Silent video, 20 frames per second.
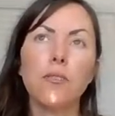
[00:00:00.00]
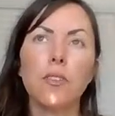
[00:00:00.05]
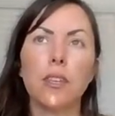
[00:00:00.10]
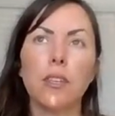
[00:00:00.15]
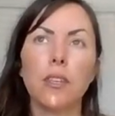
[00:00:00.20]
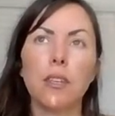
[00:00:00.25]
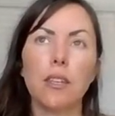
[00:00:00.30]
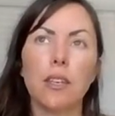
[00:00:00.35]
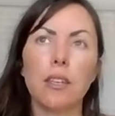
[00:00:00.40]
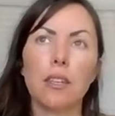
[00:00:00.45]
of
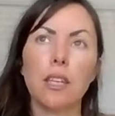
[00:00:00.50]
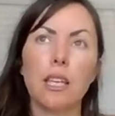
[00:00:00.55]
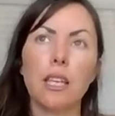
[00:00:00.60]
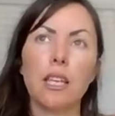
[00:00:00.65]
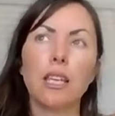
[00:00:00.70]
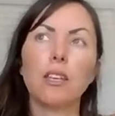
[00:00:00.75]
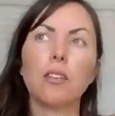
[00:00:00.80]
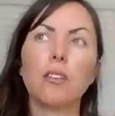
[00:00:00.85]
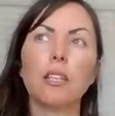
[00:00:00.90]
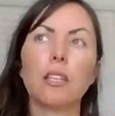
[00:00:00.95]
the
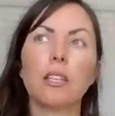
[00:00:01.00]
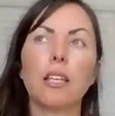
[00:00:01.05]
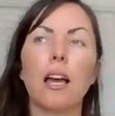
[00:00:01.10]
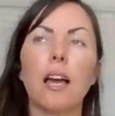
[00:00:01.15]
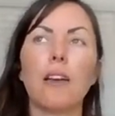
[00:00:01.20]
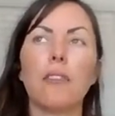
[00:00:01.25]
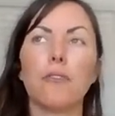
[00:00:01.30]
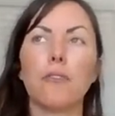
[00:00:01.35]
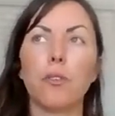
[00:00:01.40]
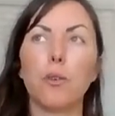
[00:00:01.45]
healing that
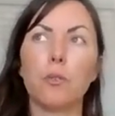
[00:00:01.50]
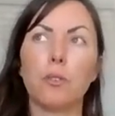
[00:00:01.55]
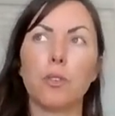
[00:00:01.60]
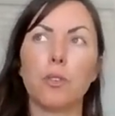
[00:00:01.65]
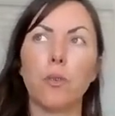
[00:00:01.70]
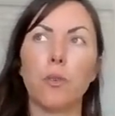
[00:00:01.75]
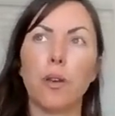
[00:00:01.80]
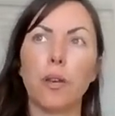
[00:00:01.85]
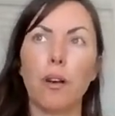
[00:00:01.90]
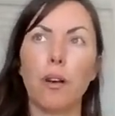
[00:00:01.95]
I feel was
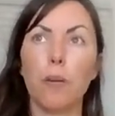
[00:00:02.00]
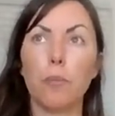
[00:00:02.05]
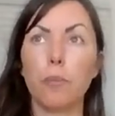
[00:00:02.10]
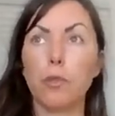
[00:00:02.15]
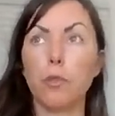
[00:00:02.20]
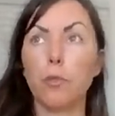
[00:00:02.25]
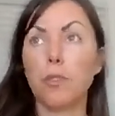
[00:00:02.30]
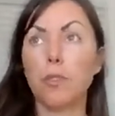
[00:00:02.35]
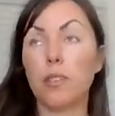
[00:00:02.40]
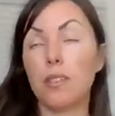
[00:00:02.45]
going on
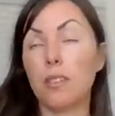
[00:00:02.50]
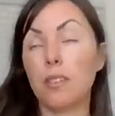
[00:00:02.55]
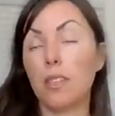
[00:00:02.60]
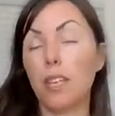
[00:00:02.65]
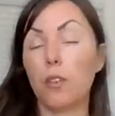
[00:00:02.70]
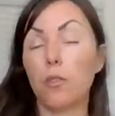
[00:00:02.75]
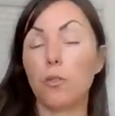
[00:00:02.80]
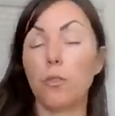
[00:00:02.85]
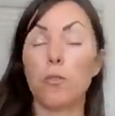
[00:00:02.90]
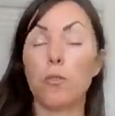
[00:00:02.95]
between the
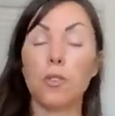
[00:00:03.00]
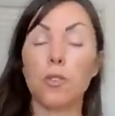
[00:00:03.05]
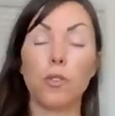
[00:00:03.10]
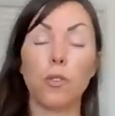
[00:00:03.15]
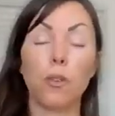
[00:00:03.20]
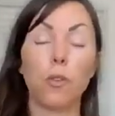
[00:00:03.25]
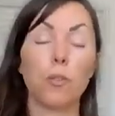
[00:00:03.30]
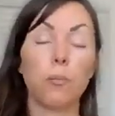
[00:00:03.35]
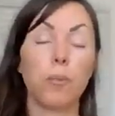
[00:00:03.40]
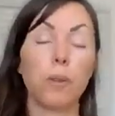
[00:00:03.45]
sacral and the
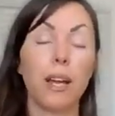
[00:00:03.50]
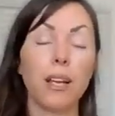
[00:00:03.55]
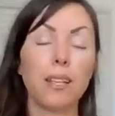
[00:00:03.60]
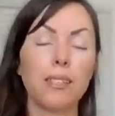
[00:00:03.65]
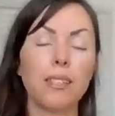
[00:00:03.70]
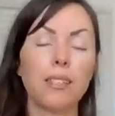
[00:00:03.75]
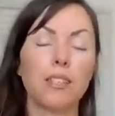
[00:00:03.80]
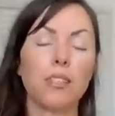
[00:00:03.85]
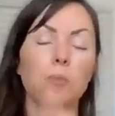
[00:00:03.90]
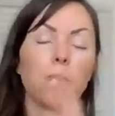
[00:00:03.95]
solar
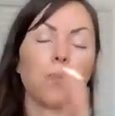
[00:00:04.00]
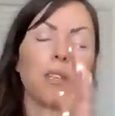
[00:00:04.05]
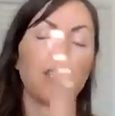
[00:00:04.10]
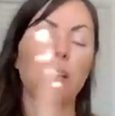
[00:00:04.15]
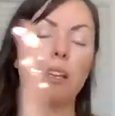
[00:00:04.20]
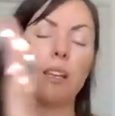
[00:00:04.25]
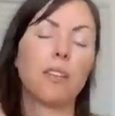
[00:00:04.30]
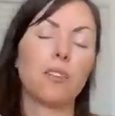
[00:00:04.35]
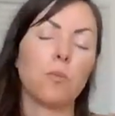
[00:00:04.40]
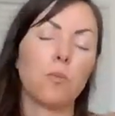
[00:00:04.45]
plexus,
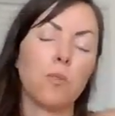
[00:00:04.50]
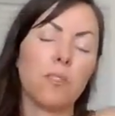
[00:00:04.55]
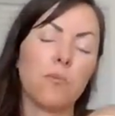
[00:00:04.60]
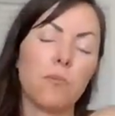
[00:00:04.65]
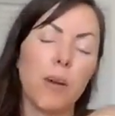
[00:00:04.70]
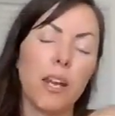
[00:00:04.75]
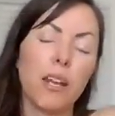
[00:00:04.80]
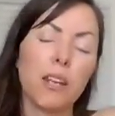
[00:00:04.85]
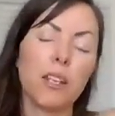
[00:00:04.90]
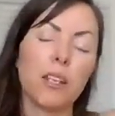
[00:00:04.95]
because we've
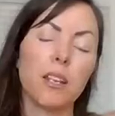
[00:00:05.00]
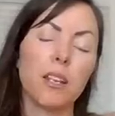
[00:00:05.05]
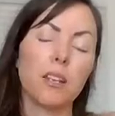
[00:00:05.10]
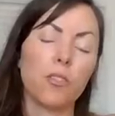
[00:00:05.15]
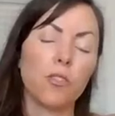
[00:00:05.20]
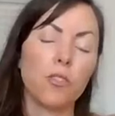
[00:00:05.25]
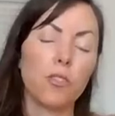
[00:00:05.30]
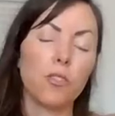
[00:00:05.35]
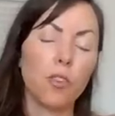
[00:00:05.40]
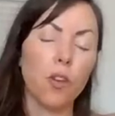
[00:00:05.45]
been in
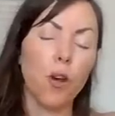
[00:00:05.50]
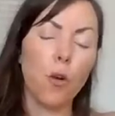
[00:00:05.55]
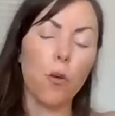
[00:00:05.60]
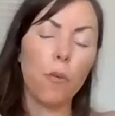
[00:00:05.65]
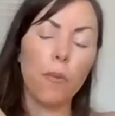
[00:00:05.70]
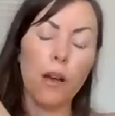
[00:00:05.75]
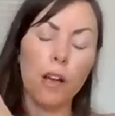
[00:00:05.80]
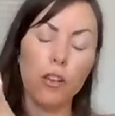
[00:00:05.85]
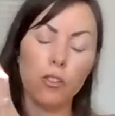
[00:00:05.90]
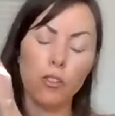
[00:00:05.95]
this so
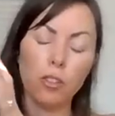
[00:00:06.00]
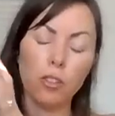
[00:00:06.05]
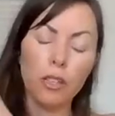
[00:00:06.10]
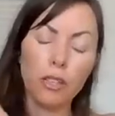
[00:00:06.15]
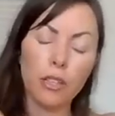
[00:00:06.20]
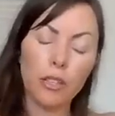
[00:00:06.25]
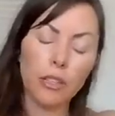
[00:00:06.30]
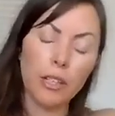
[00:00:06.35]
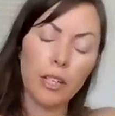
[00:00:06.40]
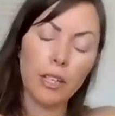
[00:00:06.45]
much
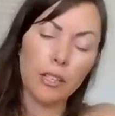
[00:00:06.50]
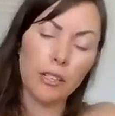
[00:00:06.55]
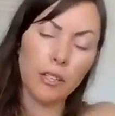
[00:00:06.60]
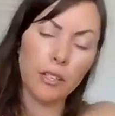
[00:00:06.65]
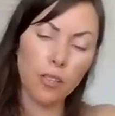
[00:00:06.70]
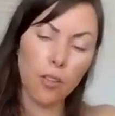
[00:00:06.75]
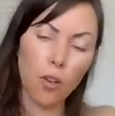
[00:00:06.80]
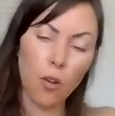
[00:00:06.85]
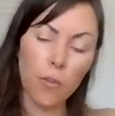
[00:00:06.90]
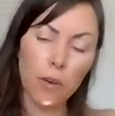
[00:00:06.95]
clearing and
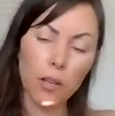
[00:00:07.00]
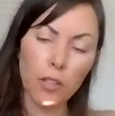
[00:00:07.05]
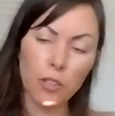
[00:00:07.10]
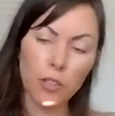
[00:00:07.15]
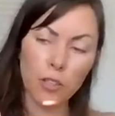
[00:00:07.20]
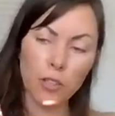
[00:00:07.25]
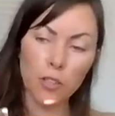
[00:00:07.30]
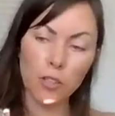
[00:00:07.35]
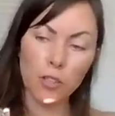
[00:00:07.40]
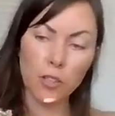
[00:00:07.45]
so much
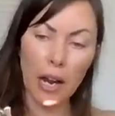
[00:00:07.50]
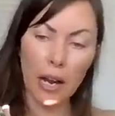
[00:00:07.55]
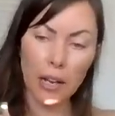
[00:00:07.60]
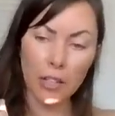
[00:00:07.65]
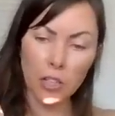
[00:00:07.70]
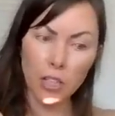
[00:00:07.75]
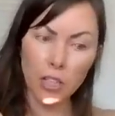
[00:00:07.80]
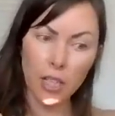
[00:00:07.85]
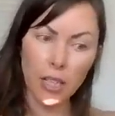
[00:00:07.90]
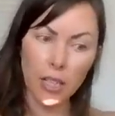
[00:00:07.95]

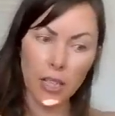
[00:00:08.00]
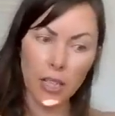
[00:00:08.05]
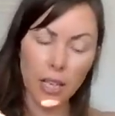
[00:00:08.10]
contraction